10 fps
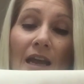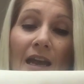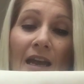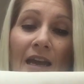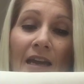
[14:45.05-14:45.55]

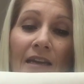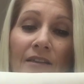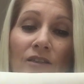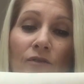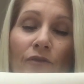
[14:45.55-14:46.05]

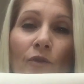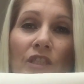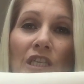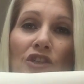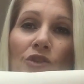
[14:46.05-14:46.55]
and
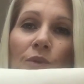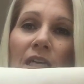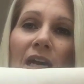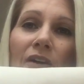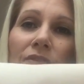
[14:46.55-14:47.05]

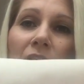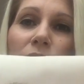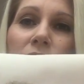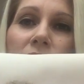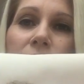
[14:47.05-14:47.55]
42.5
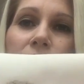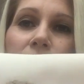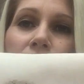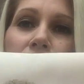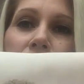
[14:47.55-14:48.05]
hours.
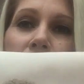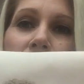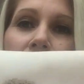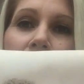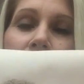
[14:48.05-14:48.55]

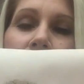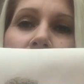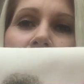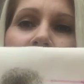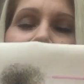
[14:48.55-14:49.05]

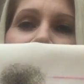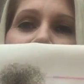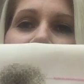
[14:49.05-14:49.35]
There's a lot of colour